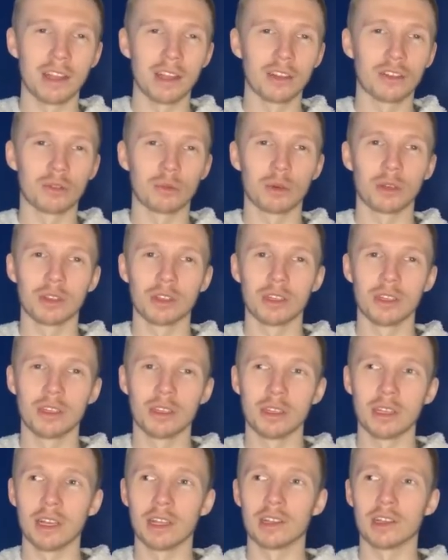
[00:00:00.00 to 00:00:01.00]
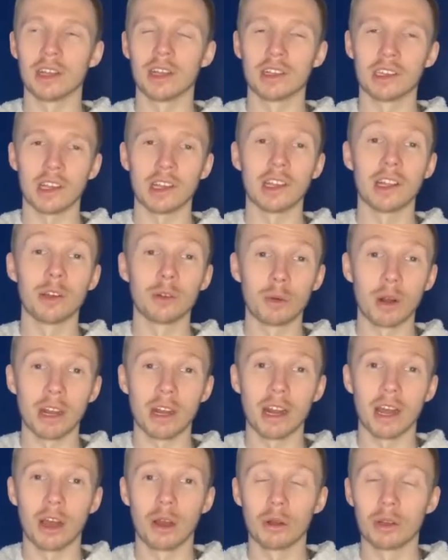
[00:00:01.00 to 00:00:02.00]
It's really it's it's in right
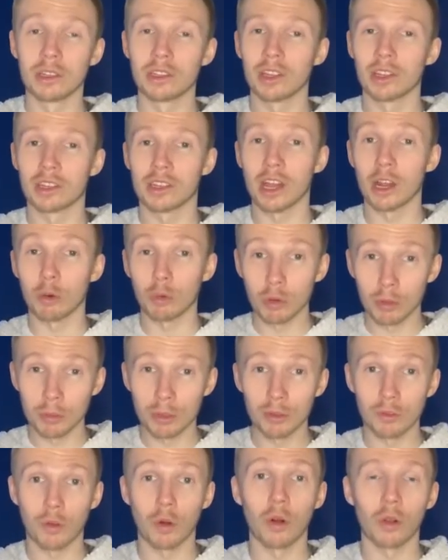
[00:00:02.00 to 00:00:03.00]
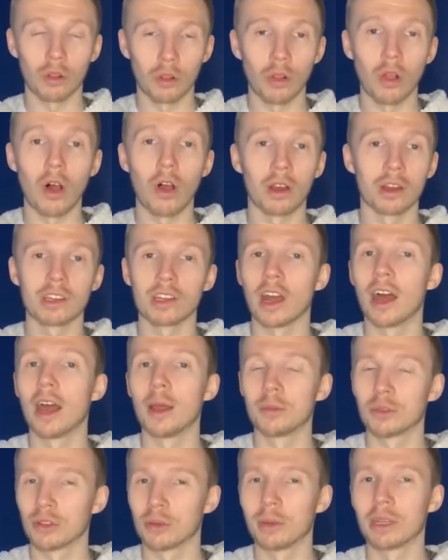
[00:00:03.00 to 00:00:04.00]
now, and TikTok will be for a long time.
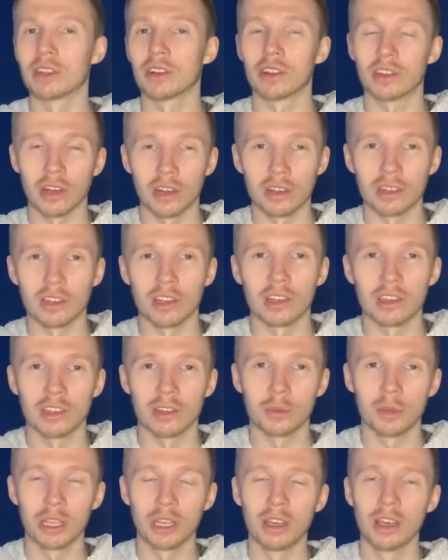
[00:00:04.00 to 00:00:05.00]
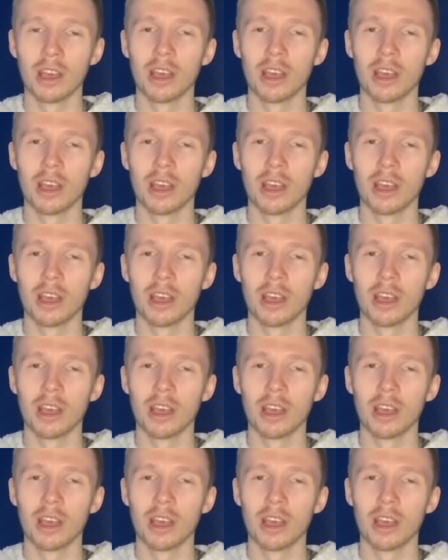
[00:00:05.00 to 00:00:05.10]
So it makes a ton of sense to me.